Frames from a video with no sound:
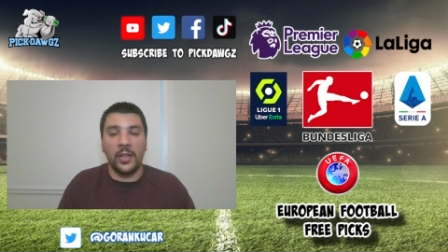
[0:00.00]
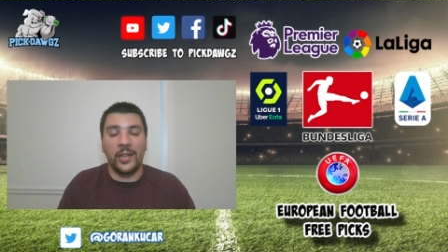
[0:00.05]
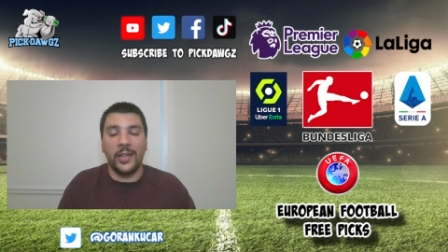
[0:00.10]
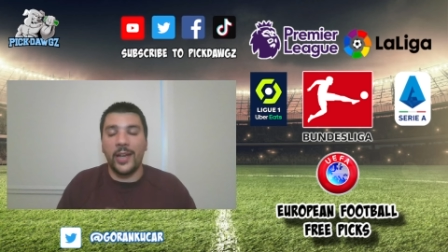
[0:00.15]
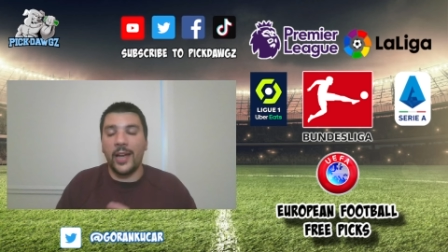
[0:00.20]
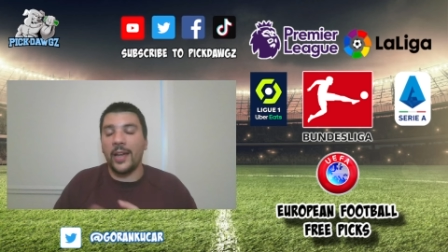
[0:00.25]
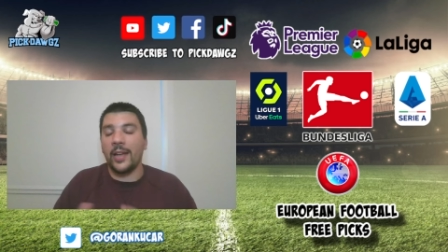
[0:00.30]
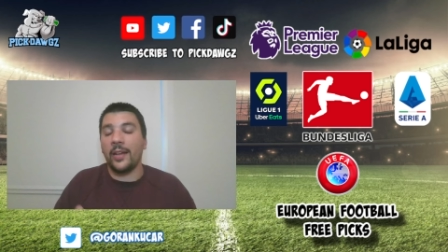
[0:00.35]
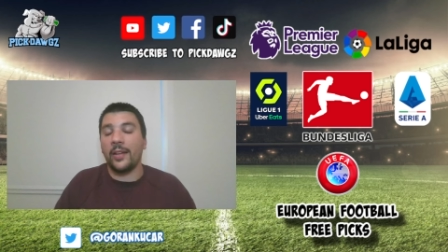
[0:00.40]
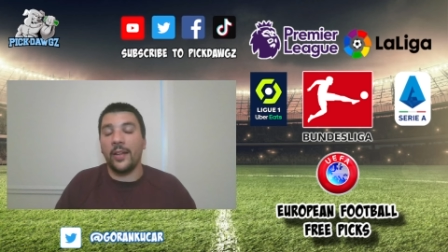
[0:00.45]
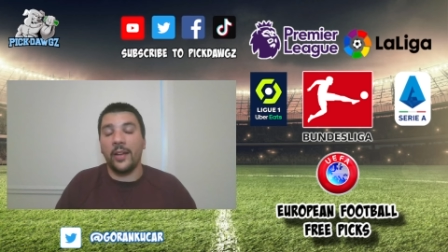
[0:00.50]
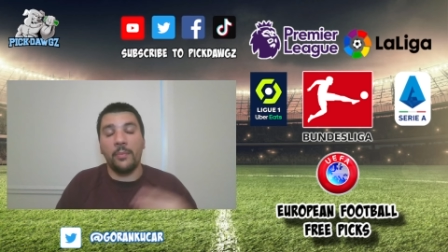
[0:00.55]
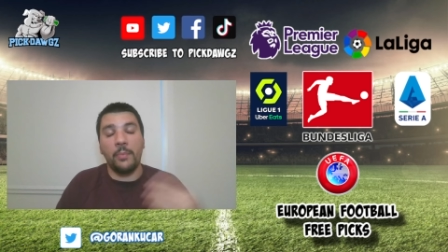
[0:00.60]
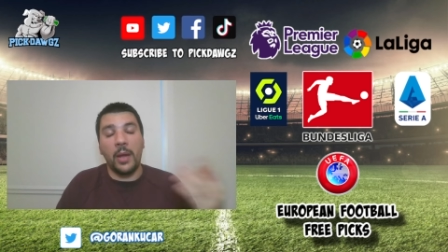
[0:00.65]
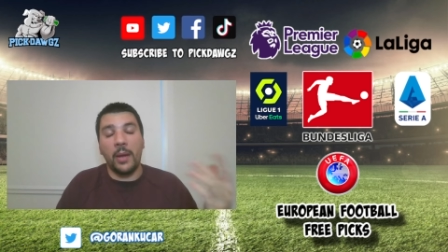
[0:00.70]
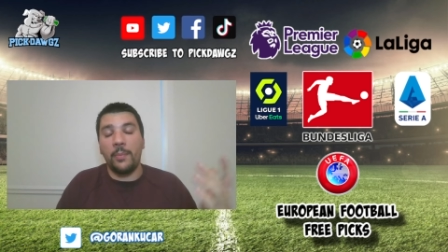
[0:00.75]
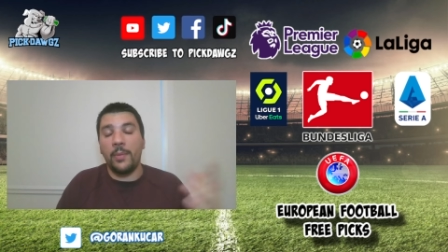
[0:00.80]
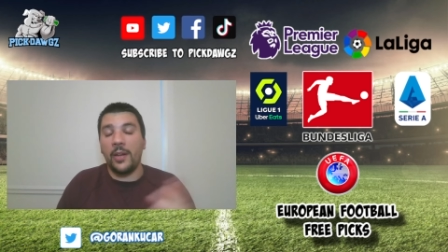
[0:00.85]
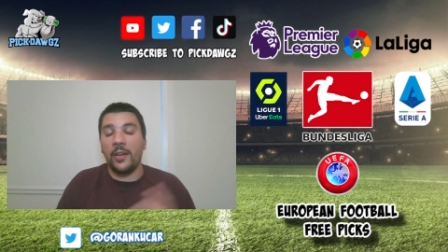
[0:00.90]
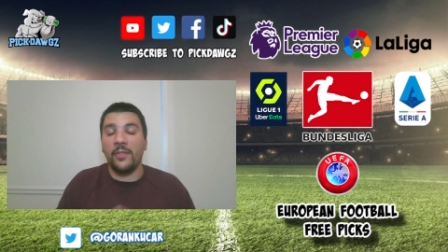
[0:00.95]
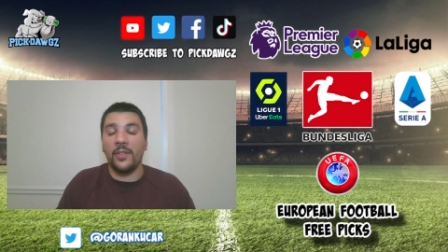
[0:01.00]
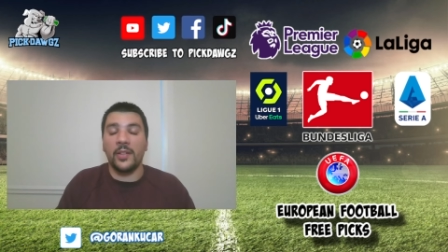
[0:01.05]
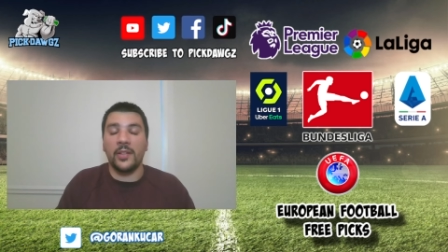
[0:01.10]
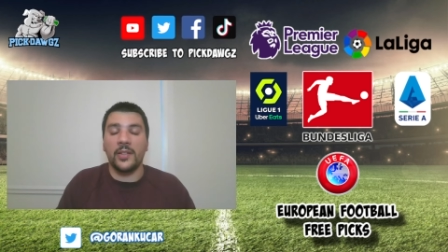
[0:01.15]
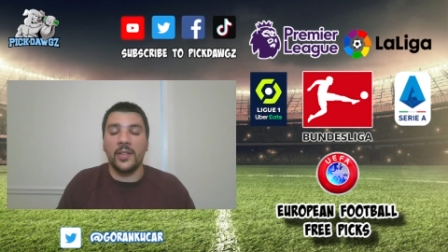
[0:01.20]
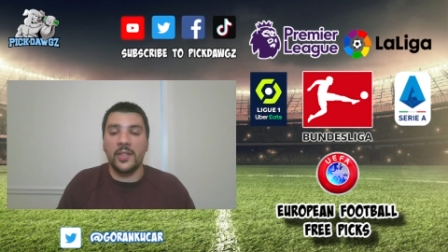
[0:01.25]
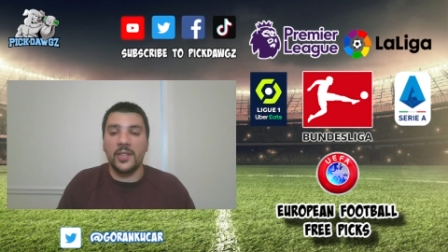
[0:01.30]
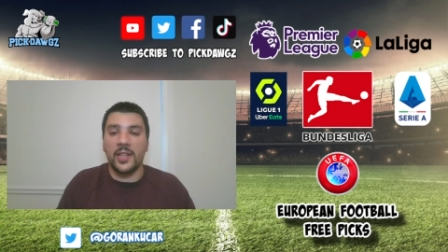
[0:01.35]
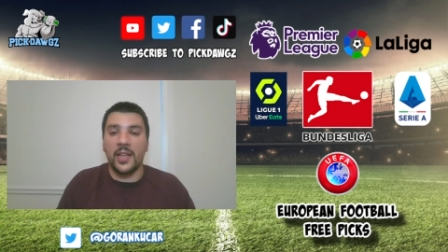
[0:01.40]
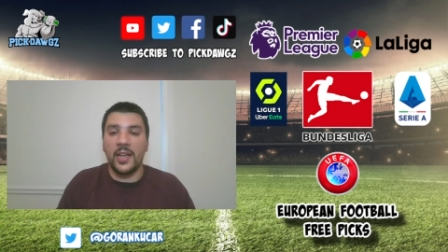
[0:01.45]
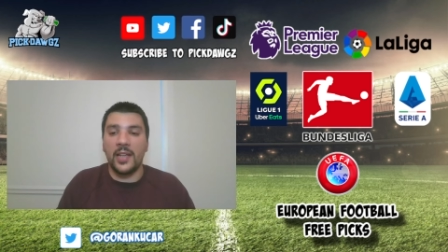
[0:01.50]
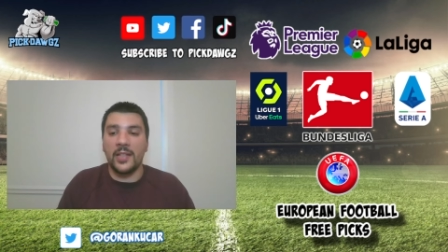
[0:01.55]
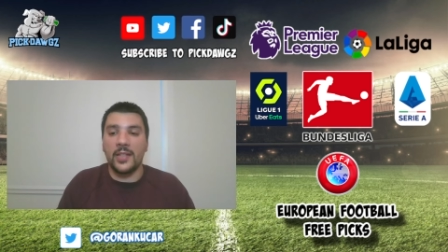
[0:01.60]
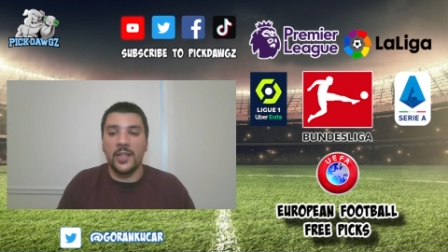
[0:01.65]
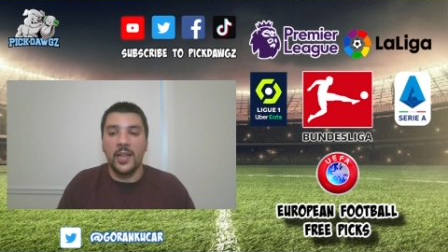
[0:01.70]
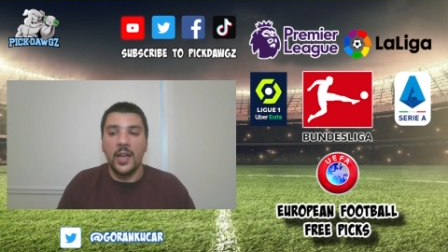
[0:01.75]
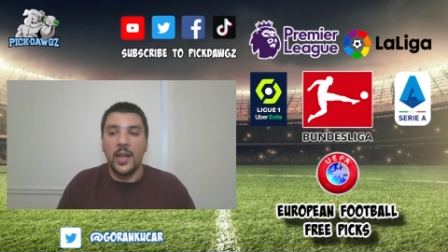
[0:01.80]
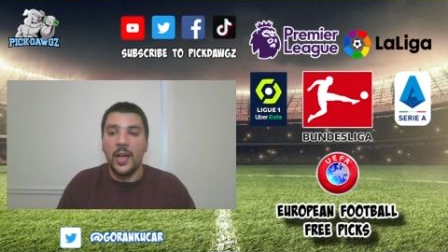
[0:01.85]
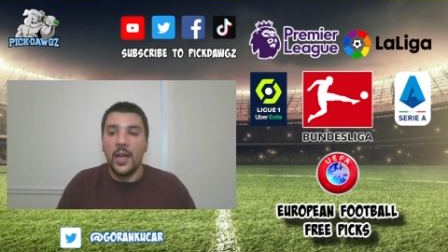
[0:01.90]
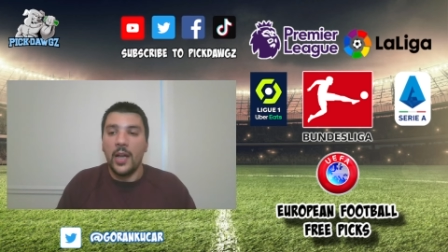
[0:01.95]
in Canada, maybe even in the States,